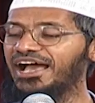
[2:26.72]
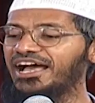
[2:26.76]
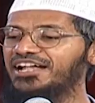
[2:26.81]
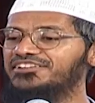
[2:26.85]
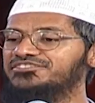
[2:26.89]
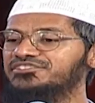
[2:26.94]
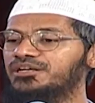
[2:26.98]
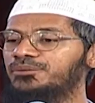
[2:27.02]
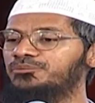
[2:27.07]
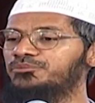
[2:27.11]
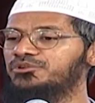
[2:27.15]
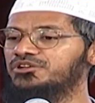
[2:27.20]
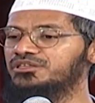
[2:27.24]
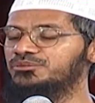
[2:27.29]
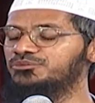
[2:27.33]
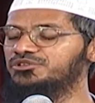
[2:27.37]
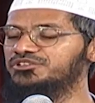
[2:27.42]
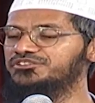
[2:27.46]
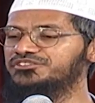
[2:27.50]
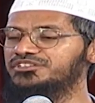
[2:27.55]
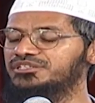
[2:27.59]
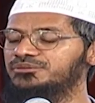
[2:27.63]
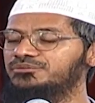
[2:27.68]
as compared to the
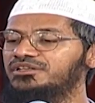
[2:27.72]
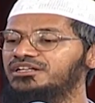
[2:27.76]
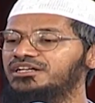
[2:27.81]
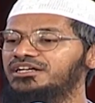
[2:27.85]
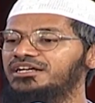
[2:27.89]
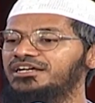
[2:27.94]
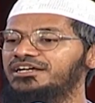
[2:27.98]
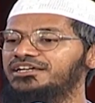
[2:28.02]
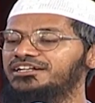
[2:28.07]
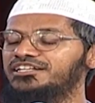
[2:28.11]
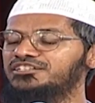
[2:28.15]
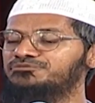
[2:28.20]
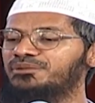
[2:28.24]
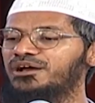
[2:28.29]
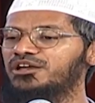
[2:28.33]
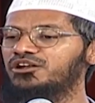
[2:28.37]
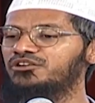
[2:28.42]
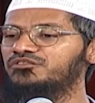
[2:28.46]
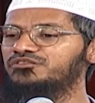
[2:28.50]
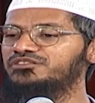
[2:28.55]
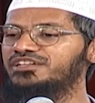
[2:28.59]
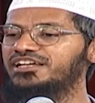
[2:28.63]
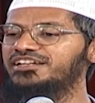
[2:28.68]
Muslims in a
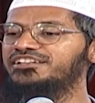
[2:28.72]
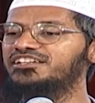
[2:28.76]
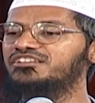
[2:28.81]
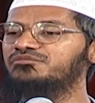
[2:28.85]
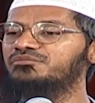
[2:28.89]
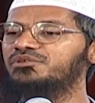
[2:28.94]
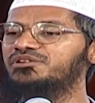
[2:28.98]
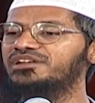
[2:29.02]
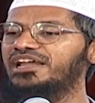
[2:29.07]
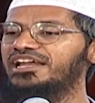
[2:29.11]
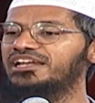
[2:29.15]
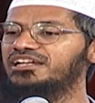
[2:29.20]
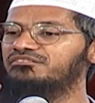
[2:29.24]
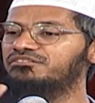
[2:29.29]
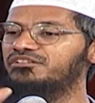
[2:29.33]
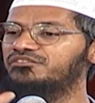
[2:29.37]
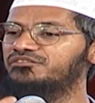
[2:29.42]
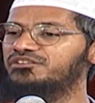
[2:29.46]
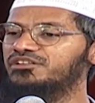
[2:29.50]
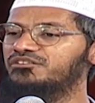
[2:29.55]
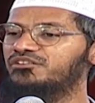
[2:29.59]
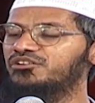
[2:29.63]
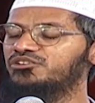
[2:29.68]
span of 10 years between
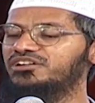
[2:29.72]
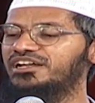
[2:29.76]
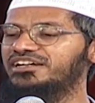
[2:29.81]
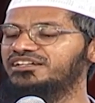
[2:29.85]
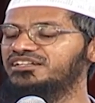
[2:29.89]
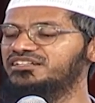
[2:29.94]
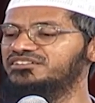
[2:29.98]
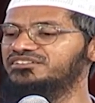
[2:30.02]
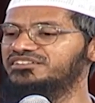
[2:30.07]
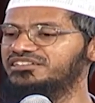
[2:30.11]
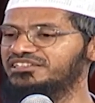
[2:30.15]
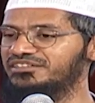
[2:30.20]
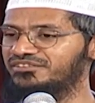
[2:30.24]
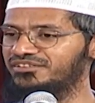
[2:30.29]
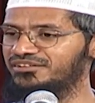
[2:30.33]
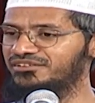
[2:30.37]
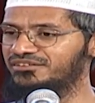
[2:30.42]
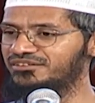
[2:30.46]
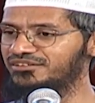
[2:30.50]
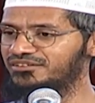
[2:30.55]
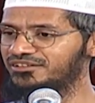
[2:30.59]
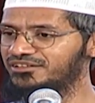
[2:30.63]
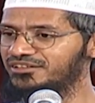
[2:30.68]
1951 to 1961.
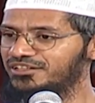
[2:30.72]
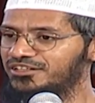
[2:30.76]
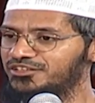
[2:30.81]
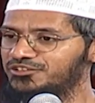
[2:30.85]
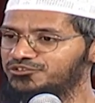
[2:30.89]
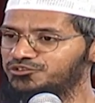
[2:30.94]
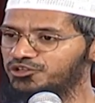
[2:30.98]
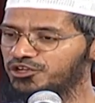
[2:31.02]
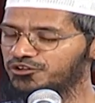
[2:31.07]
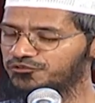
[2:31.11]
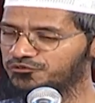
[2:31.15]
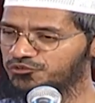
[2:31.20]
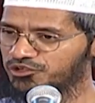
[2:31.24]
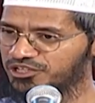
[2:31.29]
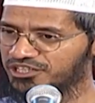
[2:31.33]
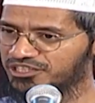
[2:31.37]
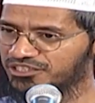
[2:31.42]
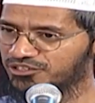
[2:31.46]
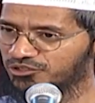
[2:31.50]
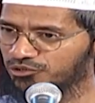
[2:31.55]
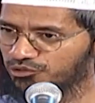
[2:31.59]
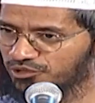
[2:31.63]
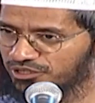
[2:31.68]
So if you
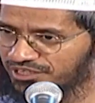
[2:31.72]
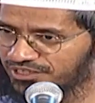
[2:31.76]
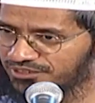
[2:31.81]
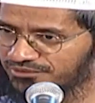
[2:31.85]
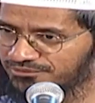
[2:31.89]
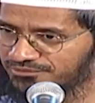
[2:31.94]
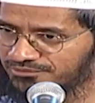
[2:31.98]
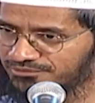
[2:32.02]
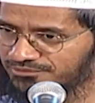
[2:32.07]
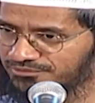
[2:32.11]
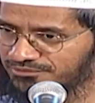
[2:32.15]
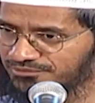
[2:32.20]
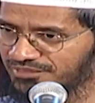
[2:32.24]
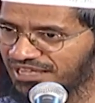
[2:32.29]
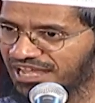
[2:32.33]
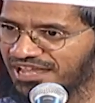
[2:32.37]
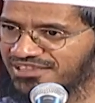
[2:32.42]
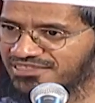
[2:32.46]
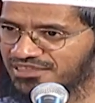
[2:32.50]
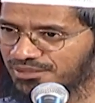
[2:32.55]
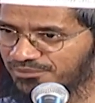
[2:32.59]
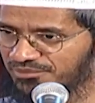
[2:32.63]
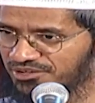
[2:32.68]
read the Quran,
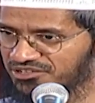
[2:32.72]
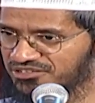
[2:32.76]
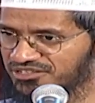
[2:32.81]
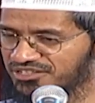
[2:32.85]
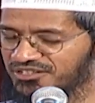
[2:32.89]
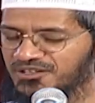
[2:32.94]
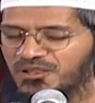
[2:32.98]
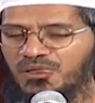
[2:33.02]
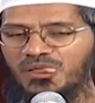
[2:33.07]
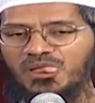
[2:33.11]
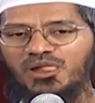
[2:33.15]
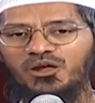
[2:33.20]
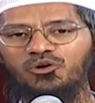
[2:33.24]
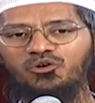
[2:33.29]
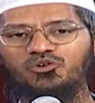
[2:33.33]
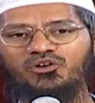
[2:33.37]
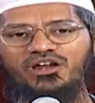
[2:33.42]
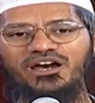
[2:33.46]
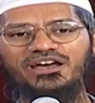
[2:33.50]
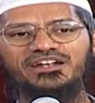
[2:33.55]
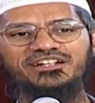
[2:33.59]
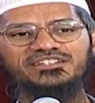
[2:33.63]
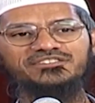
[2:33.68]
as I mentioned,
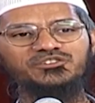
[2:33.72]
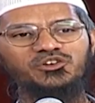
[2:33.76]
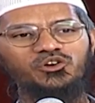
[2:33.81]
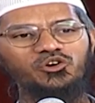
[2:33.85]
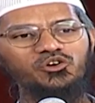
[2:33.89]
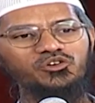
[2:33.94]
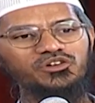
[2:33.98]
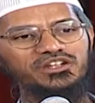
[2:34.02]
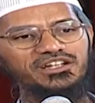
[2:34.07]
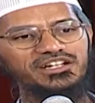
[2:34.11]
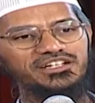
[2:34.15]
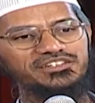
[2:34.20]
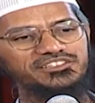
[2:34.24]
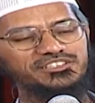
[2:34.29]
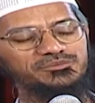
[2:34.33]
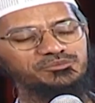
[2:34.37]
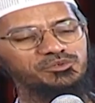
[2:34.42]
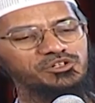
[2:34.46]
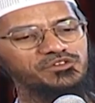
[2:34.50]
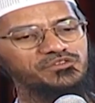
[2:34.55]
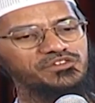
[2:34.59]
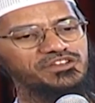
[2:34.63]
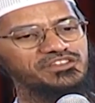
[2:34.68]
Quran is the only religious
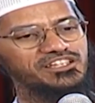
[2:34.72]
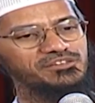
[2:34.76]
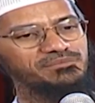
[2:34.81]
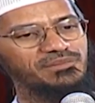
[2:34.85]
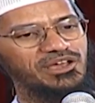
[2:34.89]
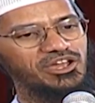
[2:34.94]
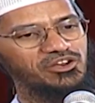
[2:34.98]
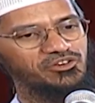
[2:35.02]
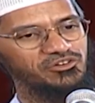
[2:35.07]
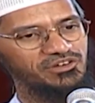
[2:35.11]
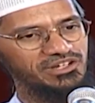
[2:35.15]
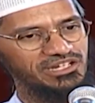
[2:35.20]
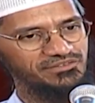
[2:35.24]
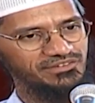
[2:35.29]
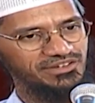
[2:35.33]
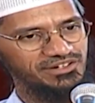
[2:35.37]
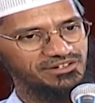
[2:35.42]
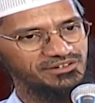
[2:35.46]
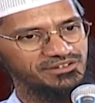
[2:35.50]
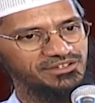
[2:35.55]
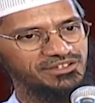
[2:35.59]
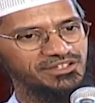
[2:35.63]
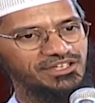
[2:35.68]
book which says marry only
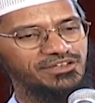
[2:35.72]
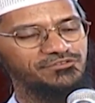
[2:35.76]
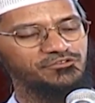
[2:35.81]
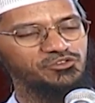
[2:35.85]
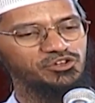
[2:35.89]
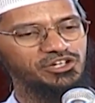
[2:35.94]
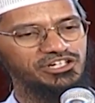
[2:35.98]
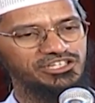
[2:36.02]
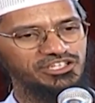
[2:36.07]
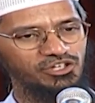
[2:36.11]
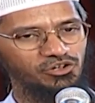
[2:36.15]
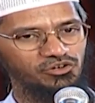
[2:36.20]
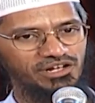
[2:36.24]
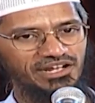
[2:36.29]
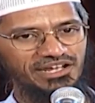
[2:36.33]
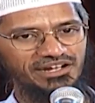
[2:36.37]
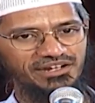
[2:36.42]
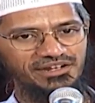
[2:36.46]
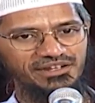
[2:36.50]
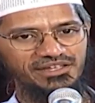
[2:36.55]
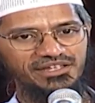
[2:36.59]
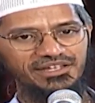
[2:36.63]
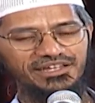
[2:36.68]
one. If you read the
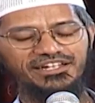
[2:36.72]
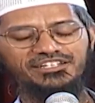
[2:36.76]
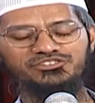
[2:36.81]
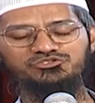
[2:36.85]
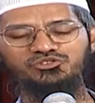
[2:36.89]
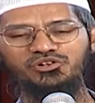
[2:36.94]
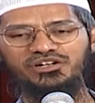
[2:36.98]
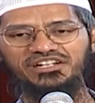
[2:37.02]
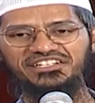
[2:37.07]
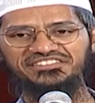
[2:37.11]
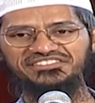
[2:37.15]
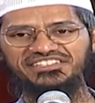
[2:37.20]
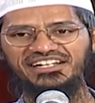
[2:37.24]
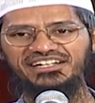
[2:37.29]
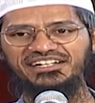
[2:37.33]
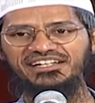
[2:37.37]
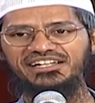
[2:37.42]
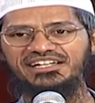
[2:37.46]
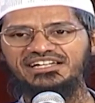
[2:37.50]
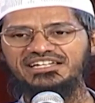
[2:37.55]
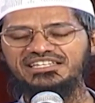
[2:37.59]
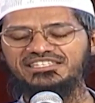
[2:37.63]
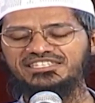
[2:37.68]
Quran in Surah
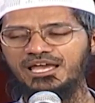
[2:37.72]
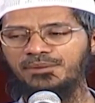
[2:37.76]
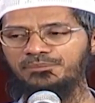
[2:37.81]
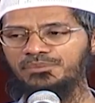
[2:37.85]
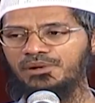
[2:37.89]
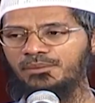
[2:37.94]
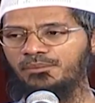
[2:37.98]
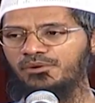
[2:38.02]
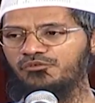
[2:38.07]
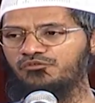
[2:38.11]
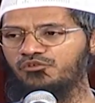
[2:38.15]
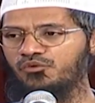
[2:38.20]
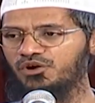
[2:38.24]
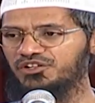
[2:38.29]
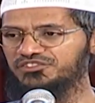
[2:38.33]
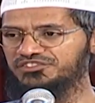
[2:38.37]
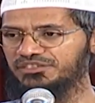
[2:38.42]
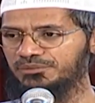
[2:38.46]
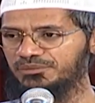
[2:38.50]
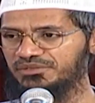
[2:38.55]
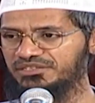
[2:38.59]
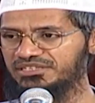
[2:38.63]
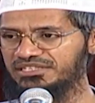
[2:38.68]
Nisa, chapter number 4,
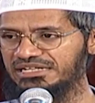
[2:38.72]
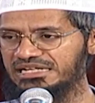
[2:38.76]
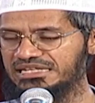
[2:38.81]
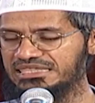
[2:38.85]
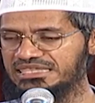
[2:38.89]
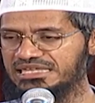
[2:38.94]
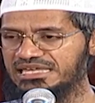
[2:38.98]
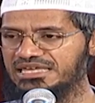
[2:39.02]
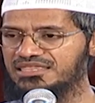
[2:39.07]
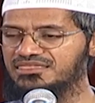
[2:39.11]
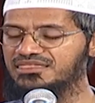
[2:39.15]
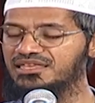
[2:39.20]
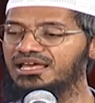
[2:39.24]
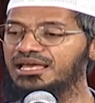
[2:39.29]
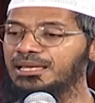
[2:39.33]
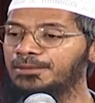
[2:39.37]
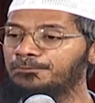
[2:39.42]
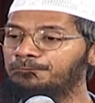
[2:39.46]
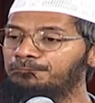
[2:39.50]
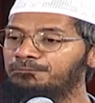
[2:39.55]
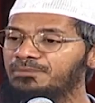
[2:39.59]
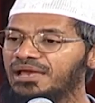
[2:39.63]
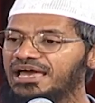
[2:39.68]
verse number 3, it says,
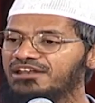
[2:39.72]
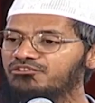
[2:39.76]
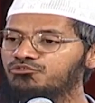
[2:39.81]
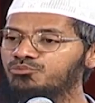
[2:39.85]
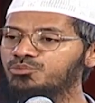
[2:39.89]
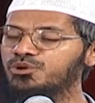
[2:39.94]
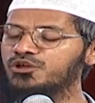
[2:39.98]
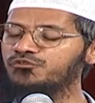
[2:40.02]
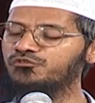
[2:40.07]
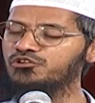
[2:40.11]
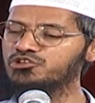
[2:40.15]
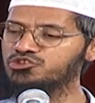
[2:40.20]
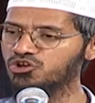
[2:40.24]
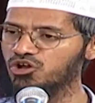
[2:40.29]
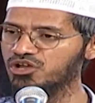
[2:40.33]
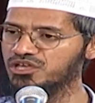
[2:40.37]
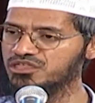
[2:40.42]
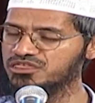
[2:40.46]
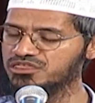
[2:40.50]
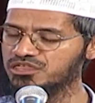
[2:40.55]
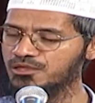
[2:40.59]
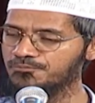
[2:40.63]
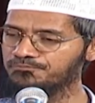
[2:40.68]
marry women of your
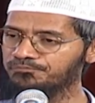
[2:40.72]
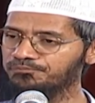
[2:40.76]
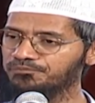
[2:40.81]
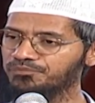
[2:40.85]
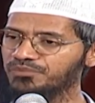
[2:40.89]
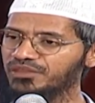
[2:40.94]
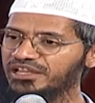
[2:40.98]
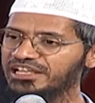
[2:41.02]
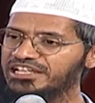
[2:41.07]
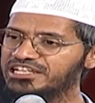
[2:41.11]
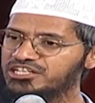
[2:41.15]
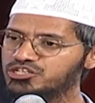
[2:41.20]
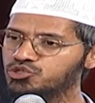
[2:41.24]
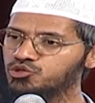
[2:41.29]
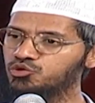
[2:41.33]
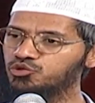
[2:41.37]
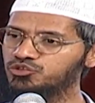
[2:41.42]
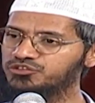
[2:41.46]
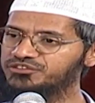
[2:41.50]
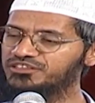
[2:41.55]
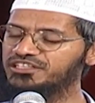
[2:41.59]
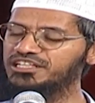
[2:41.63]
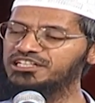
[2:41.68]
choice in
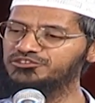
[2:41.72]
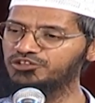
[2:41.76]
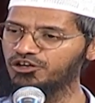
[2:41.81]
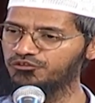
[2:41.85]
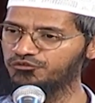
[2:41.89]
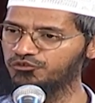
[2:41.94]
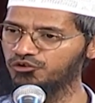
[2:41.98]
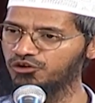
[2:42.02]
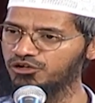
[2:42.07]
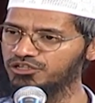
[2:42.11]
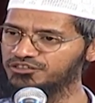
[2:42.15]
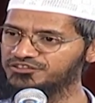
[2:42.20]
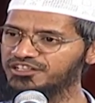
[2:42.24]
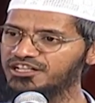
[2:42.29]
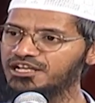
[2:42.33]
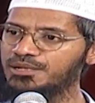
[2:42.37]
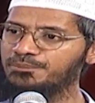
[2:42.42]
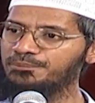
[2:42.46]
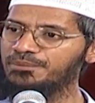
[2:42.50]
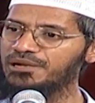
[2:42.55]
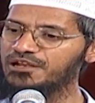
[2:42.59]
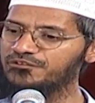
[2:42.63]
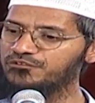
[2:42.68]
twos, threes or fours,
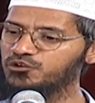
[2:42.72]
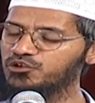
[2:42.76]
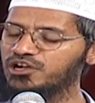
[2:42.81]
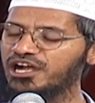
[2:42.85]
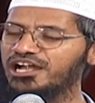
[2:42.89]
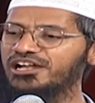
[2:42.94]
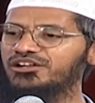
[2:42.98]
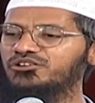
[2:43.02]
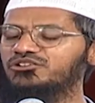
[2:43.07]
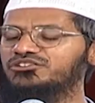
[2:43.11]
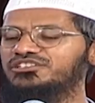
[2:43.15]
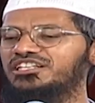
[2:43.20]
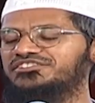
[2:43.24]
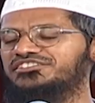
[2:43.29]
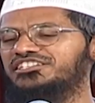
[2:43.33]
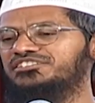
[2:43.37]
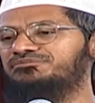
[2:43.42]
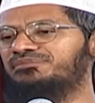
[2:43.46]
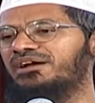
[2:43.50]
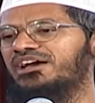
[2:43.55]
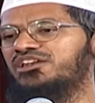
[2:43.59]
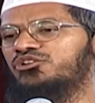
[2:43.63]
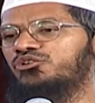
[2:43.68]
but if you can't do
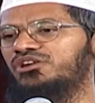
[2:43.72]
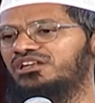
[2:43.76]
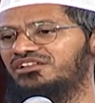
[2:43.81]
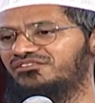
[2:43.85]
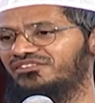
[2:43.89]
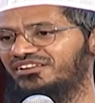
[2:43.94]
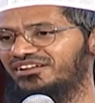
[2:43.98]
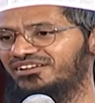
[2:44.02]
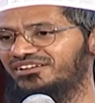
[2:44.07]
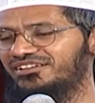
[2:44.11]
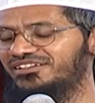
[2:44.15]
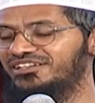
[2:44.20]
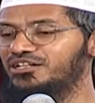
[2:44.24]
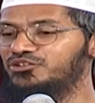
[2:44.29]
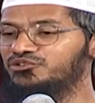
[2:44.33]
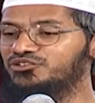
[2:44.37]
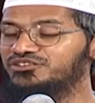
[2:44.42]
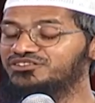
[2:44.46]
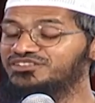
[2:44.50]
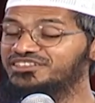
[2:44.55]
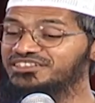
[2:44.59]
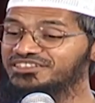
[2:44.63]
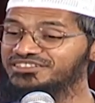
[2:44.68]
justice, marry only one.
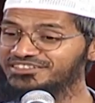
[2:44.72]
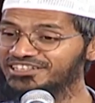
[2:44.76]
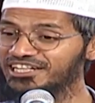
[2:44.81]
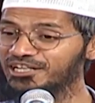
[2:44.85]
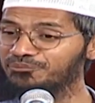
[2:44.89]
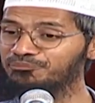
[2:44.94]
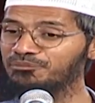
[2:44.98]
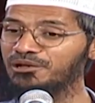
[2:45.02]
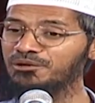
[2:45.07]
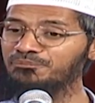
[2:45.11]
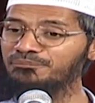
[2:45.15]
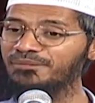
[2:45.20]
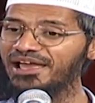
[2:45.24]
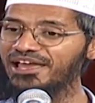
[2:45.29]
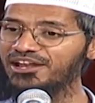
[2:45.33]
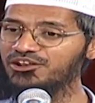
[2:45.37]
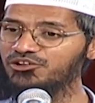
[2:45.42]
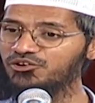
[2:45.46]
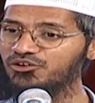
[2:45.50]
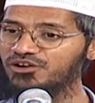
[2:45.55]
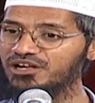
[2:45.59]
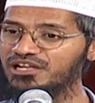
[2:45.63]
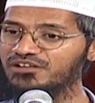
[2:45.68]
So this statement,
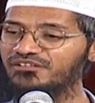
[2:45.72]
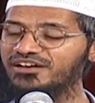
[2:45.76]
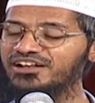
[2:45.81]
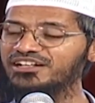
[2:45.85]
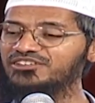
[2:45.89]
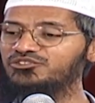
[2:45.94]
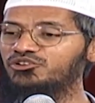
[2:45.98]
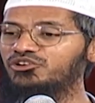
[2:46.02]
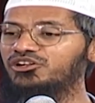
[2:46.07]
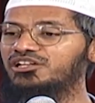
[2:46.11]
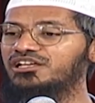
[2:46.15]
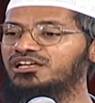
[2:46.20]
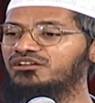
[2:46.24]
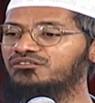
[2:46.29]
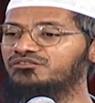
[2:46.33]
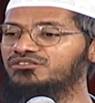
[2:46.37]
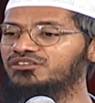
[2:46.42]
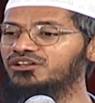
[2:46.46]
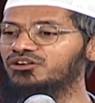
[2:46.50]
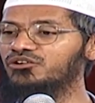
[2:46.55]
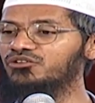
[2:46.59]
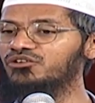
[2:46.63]
marry only one, is only given in the